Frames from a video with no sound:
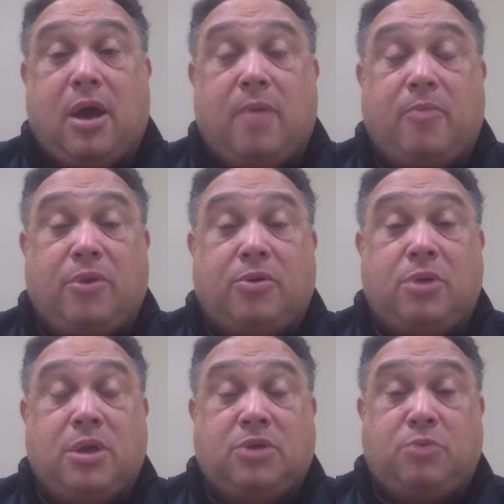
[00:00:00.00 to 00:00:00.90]
There
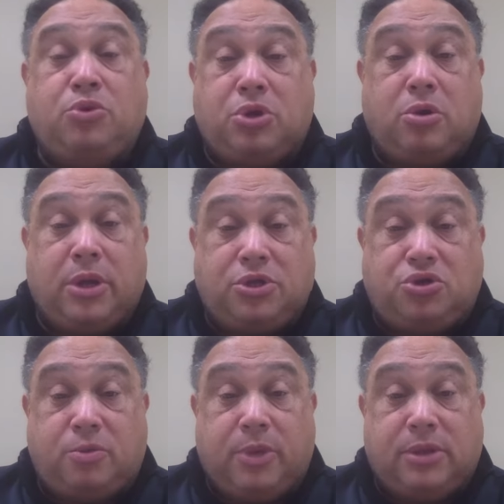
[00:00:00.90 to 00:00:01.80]
is musical
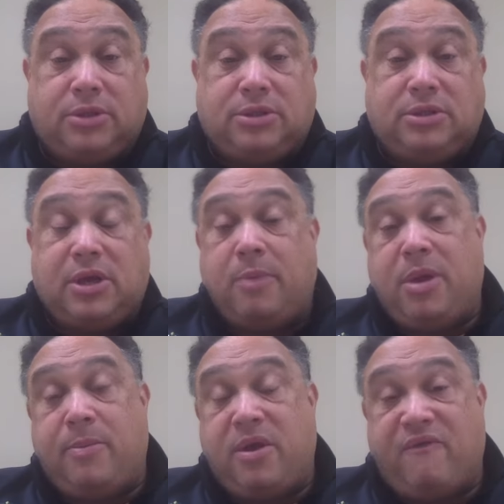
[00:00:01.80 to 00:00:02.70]
instruments that may
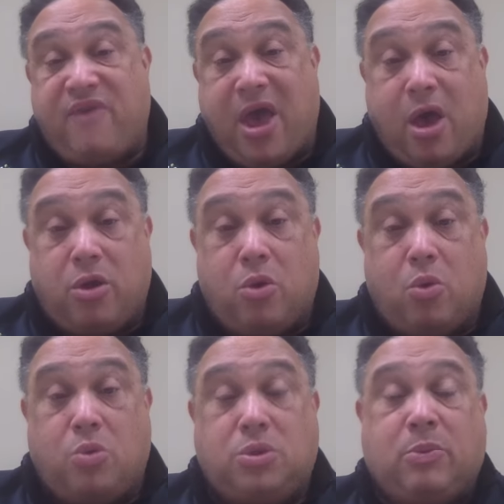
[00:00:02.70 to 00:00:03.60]
be of value.
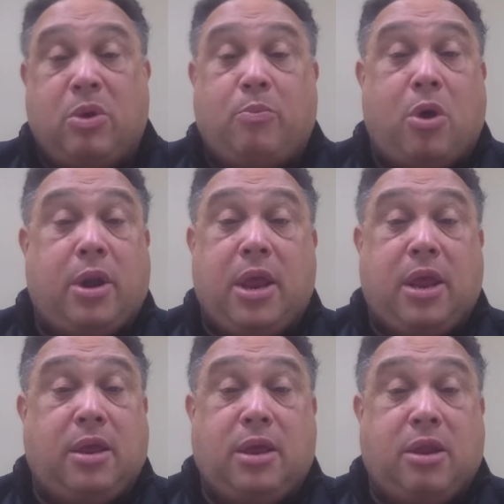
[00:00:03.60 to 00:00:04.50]
Someone bought
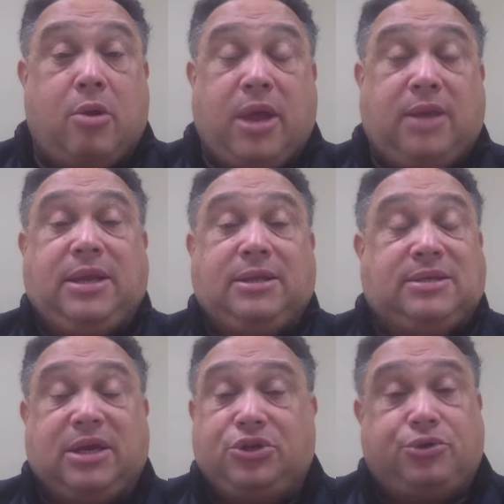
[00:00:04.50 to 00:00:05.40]
a 18th
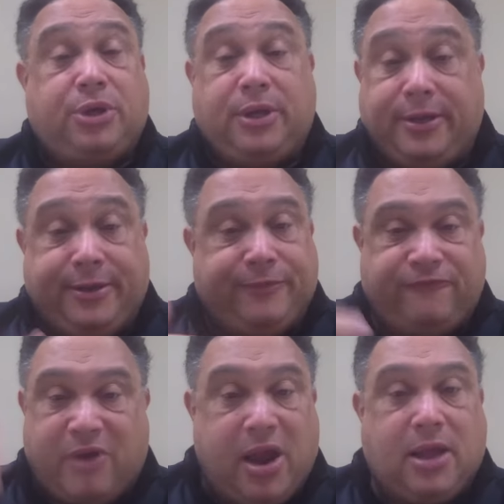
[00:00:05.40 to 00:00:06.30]
century
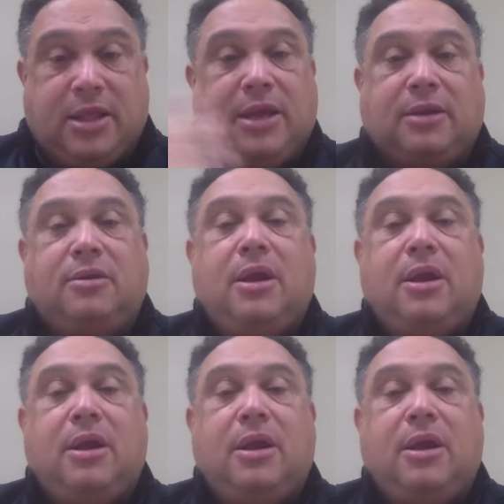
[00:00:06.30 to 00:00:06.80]
violin.